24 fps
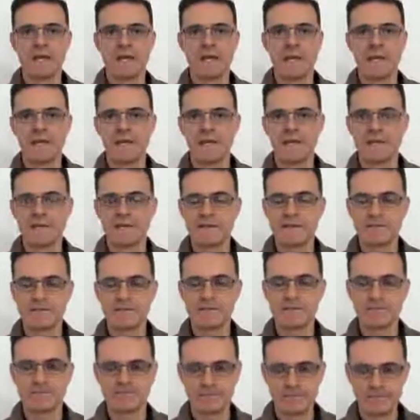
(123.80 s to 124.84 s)
And
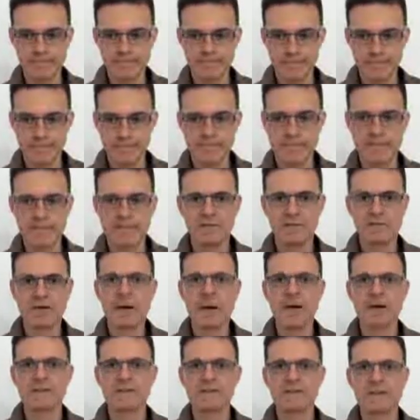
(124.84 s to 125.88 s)
there
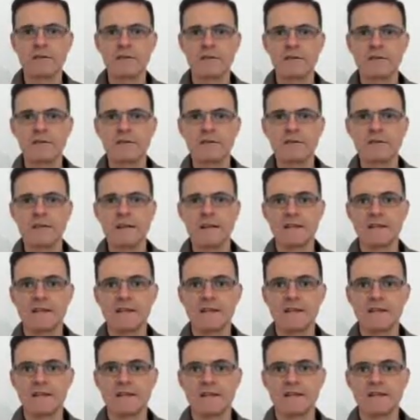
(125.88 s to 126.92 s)
are several
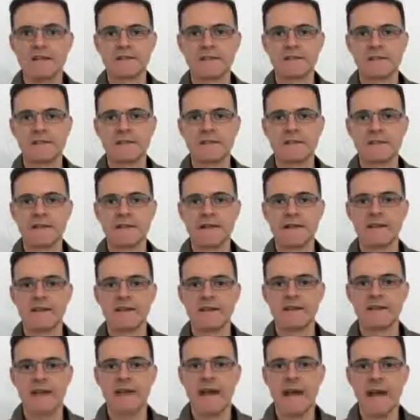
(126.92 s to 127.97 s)
studies that say
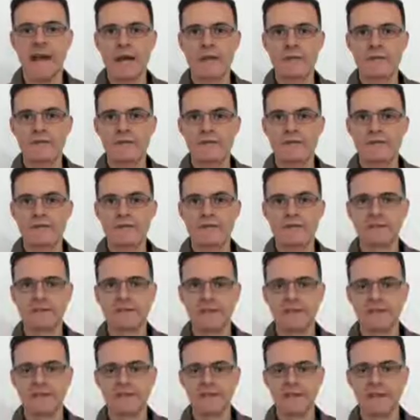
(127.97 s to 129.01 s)
that
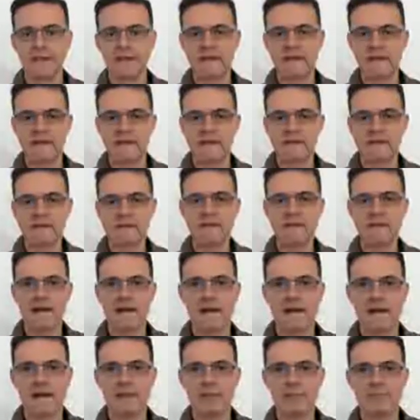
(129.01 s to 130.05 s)
habits take
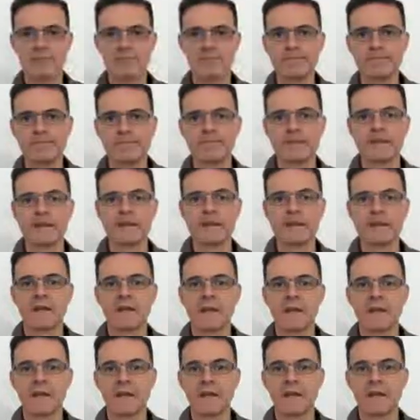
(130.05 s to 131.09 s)
time
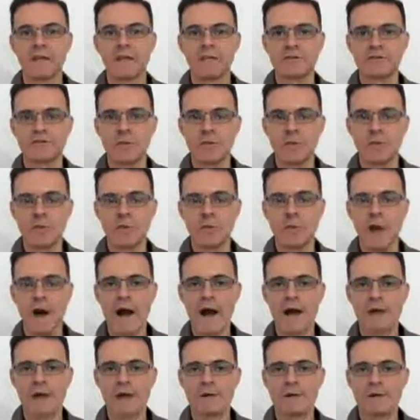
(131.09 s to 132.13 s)
to
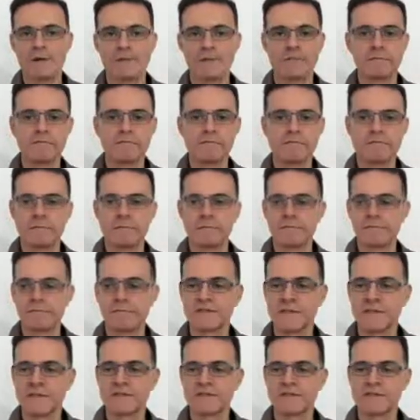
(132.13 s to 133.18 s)
acquire. Some
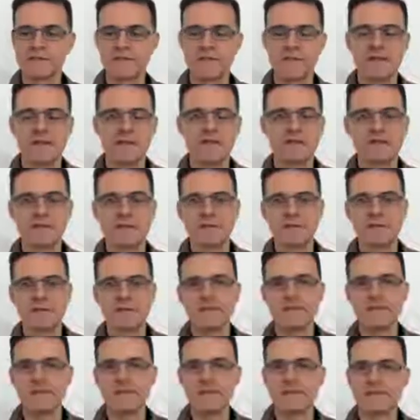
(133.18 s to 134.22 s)
studies say
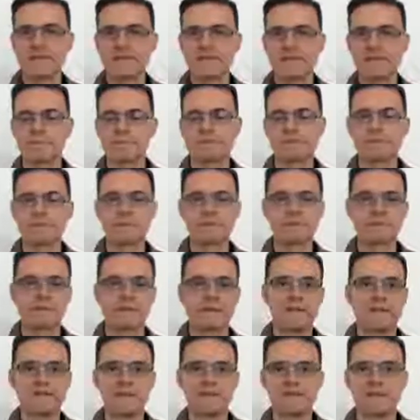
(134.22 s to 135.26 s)
30 days, some
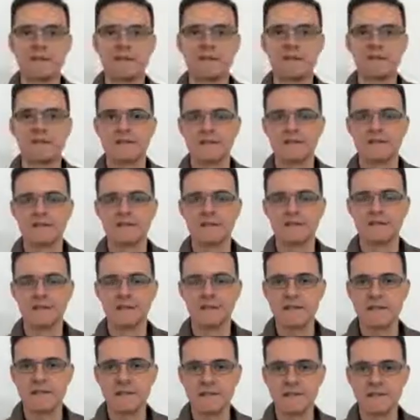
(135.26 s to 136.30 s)
studies say
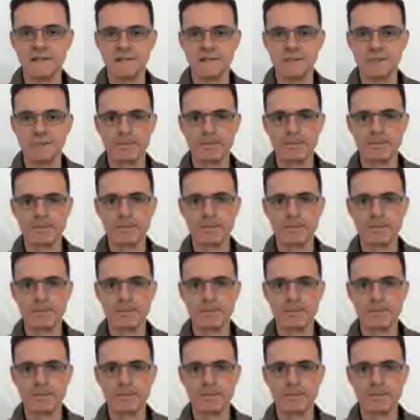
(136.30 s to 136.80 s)
60 days.